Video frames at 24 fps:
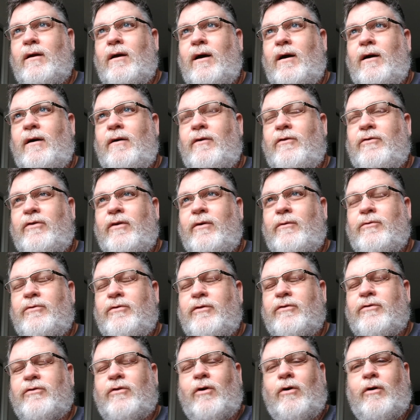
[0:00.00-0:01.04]
it was
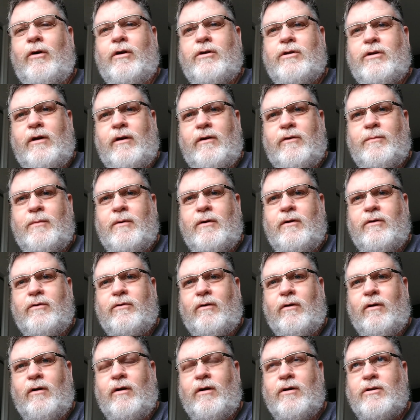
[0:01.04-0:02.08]
discouraging. It's been
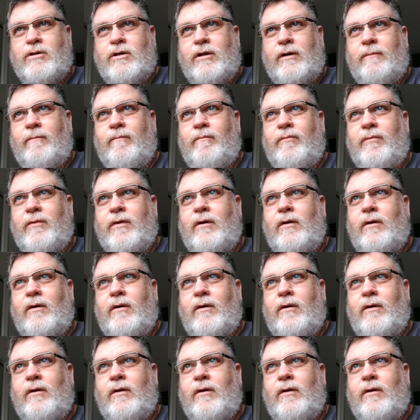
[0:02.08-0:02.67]
discouraging,